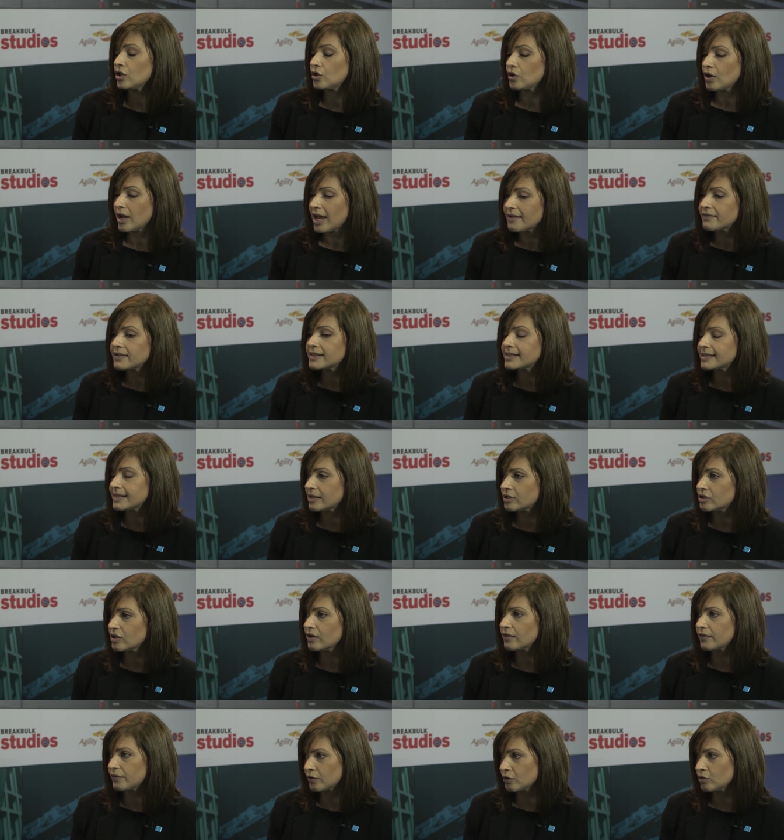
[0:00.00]
you have a set
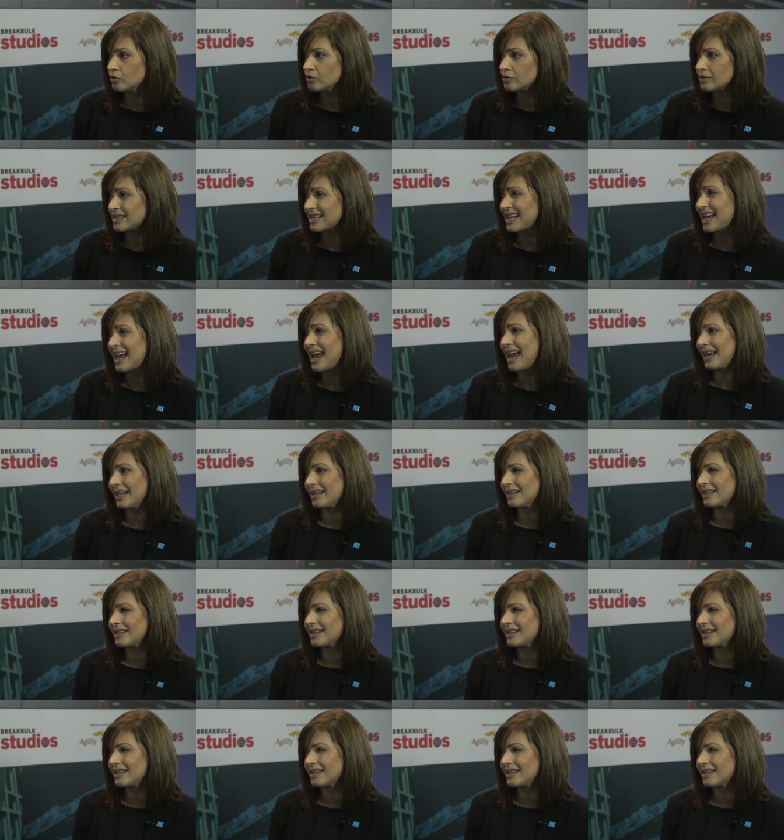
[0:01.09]
of rules and